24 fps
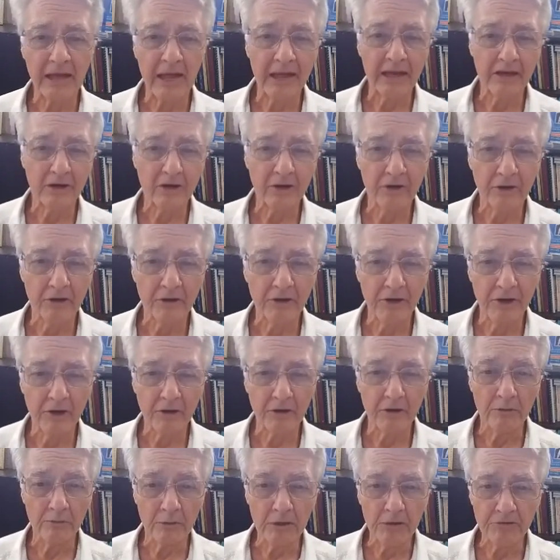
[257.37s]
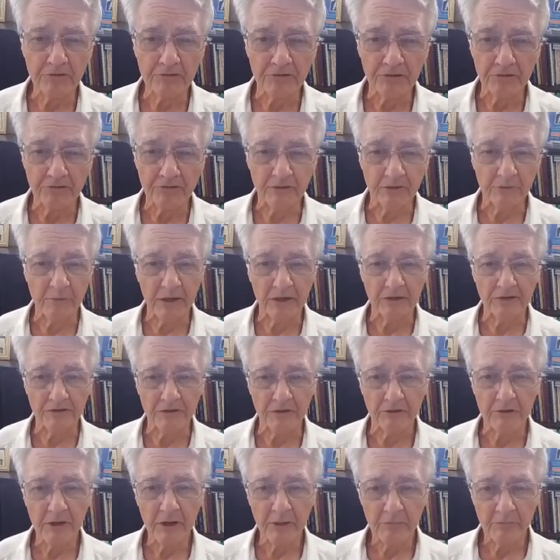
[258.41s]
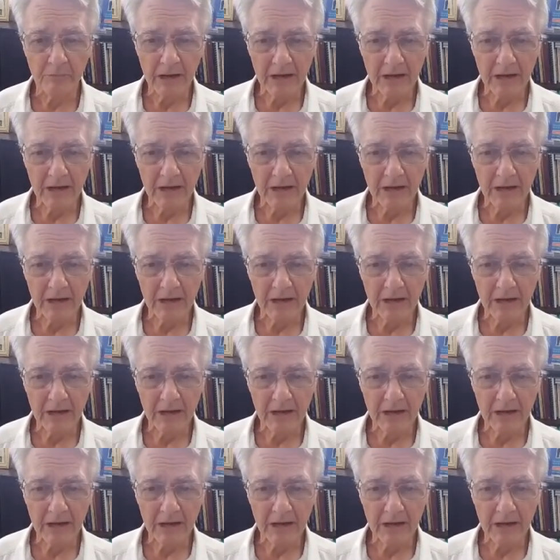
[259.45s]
and including your immune system because your